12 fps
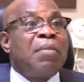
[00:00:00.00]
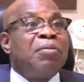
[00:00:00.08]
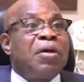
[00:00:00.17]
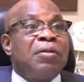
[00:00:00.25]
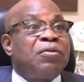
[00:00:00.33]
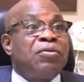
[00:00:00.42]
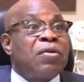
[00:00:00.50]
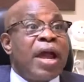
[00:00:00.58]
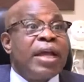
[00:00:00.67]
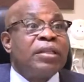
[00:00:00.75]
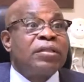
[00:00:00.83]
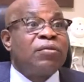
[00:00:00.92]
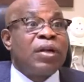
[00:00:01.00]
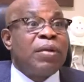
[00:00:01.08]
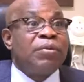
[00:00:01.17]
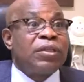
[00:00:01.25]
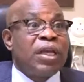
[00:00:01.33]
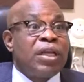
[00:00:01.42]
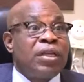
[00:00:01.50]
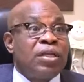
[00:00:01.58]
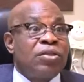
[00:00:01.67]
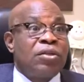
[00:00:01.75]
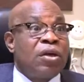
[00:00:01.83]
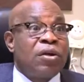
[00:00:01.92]
not right, what I'm saying
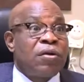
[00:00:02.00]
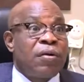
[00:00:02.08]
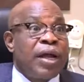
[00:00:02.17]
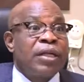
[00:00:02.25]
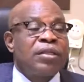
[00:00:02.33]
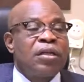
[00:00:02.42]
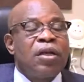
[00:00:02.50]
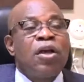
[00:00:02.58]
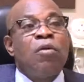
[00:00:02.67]
is not correct.